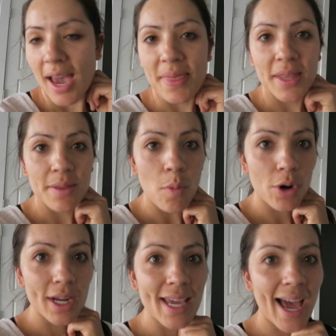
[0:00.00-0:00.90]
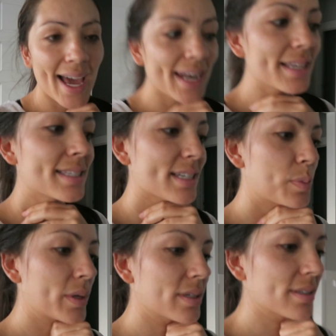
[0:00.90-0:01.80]
And then the more he had his 6
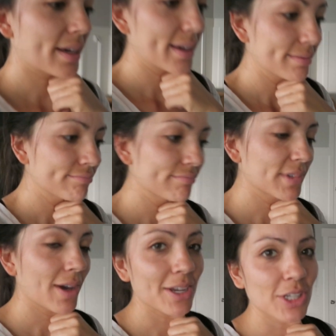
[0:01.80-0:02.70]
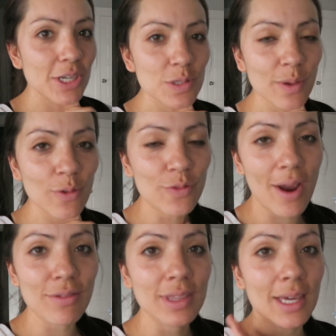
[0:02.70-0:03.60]
Plus, I was like, gosh, I use my phone for
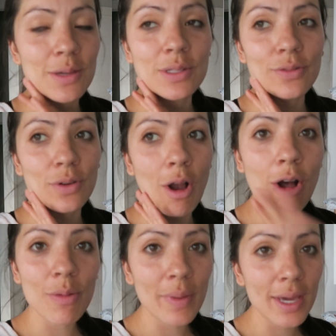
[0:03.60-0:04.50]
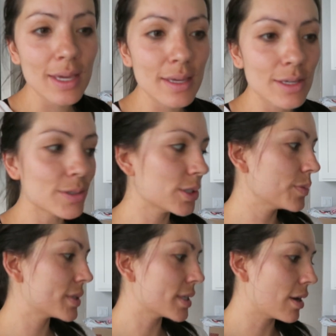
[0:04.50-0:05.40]
everything. I use it for all my
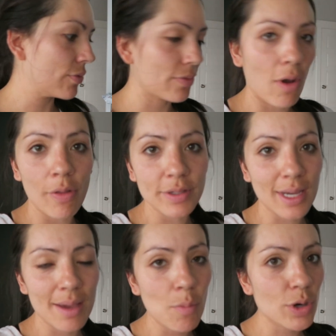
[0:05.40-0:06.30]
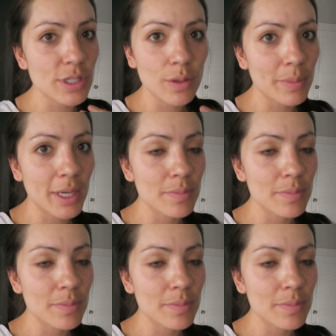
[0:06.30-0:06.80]
YouTube stuff all the time, more so than my